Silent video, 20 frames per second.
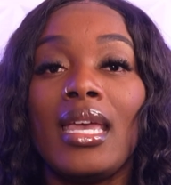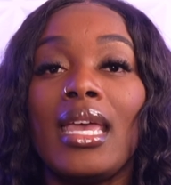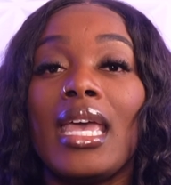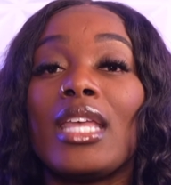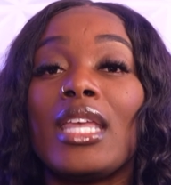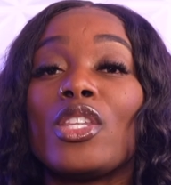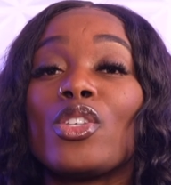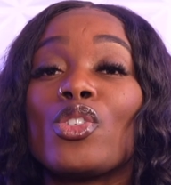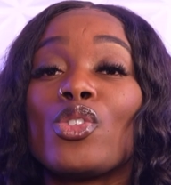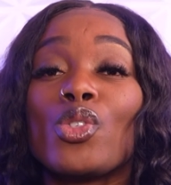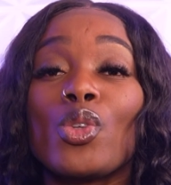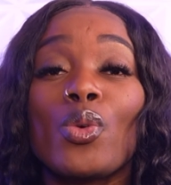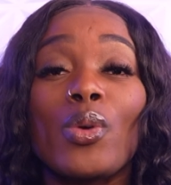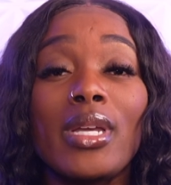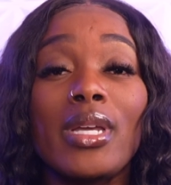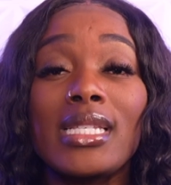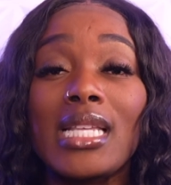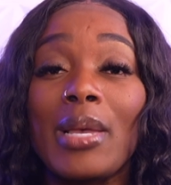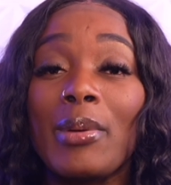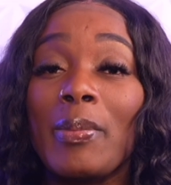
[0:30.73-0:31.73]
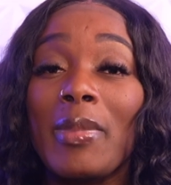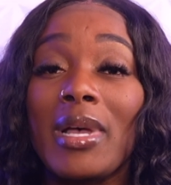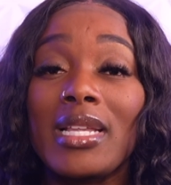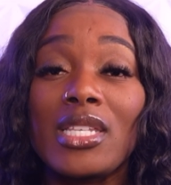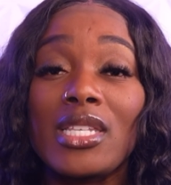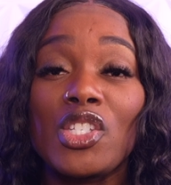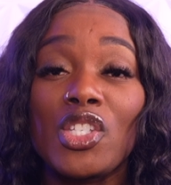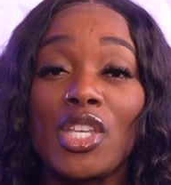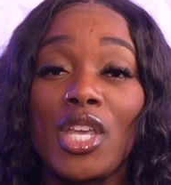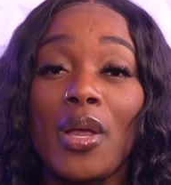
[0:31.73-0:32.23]
And the stories I'm about
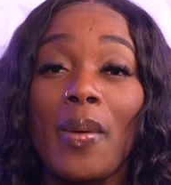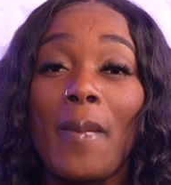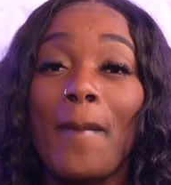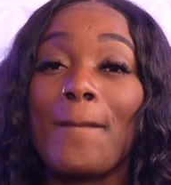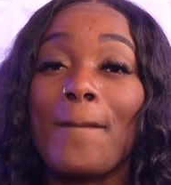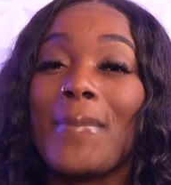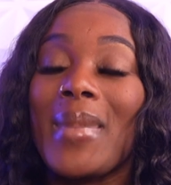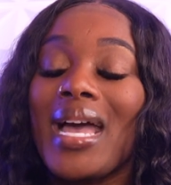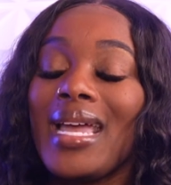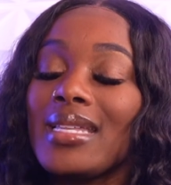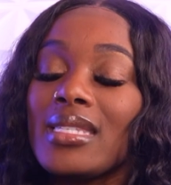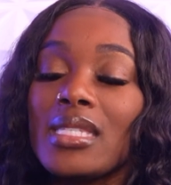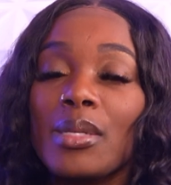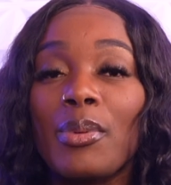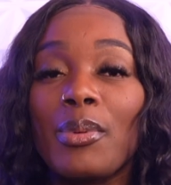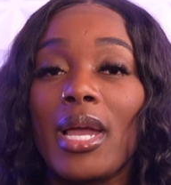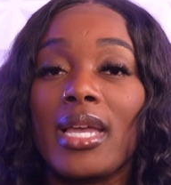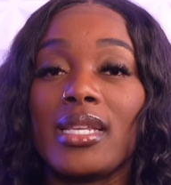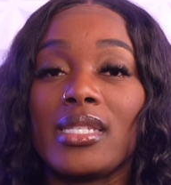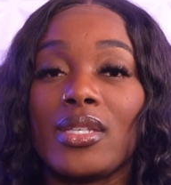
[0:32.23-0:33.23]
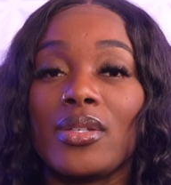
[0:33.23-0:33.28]
to share might surprise